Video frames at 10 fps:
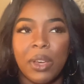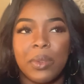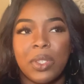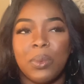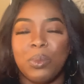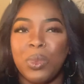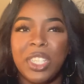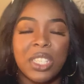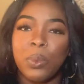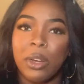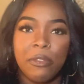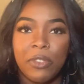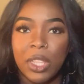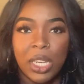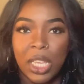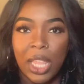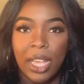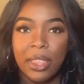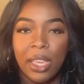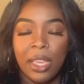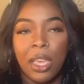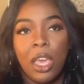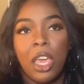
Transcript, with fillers: I was, we just weren't feeling it like that.